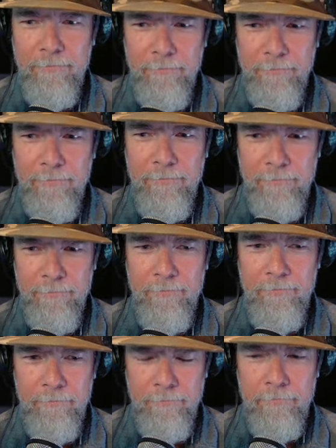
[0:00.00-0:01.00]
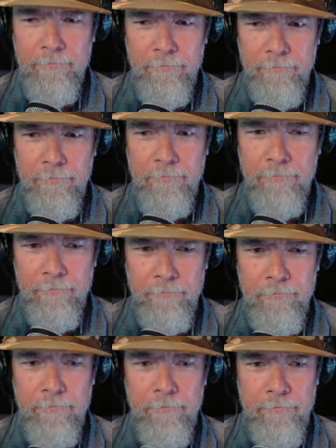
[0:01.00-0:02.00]

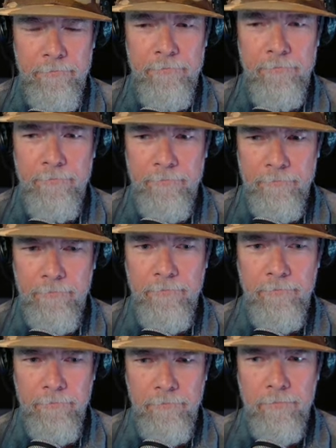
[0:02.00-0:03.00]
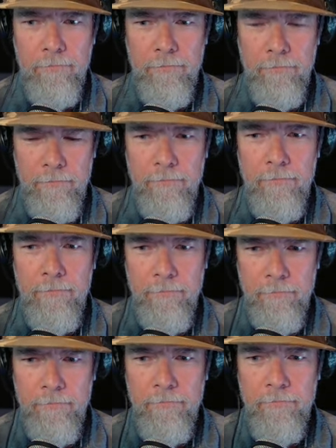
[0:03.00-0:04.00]

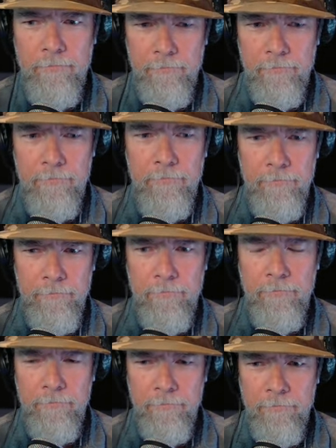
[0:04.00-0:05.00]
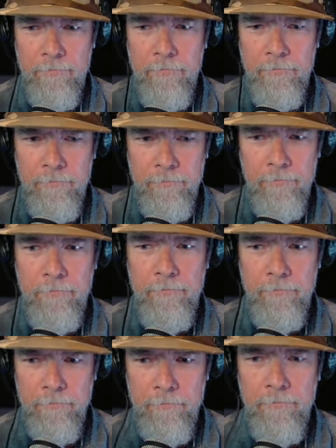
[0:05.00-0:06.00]

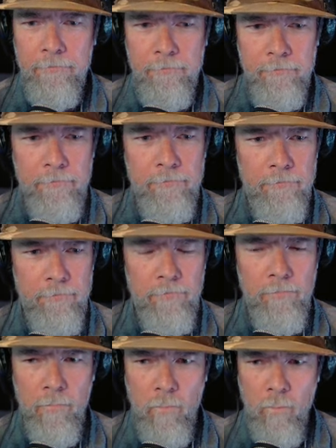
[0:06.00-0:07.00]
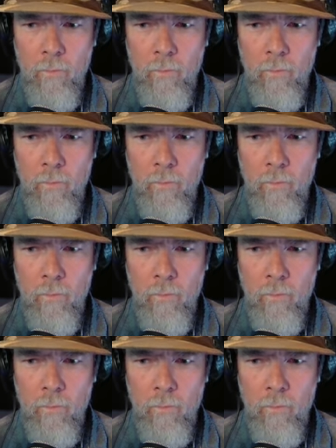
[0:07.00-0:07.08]
No words are spoken by the person on screen.